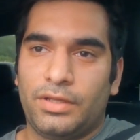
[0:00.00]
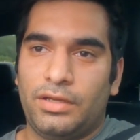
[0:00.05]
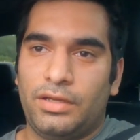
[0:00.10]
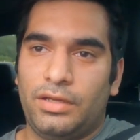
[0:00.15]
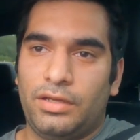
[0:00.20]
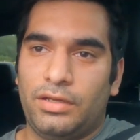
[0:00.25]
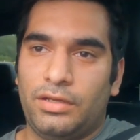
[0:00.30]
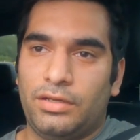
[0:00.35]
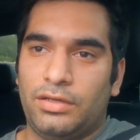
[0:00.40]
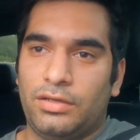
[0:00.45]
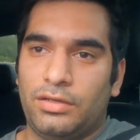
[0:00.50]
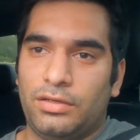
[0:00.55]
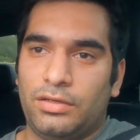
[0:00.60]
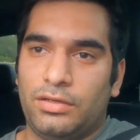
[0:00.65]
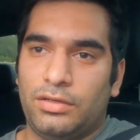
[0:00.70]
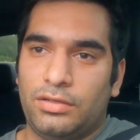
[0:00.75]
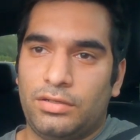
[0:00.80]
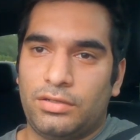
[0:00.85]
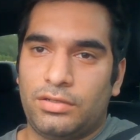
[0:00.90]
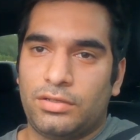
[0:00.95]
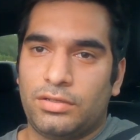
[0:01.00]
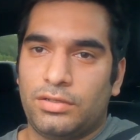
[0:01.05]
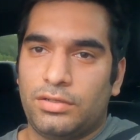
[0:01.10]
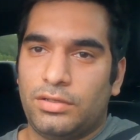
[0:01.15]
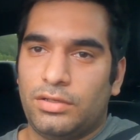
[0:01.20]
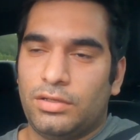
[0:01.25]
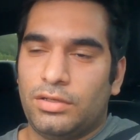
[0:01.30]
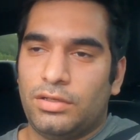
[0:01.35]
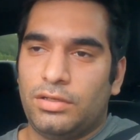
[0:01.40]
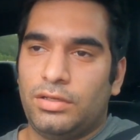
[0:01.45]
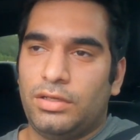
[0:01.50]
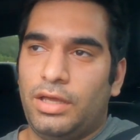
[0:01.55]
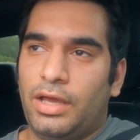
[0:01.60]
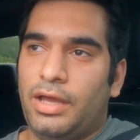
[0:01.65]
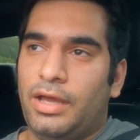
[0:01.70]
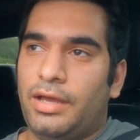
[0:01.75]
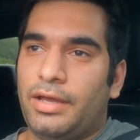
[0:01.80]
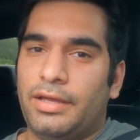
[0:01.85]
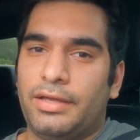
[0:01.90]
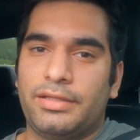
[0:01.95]
And
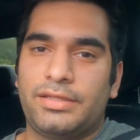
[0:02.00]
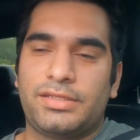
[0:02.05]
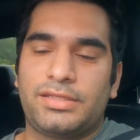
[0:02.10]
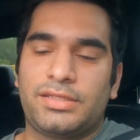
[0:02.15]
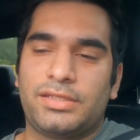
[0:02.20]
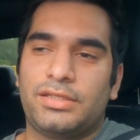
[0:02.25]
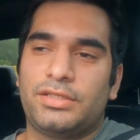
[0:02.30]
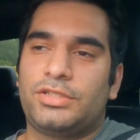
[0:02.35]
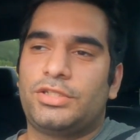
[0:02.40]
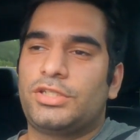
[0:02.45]
yeah, it's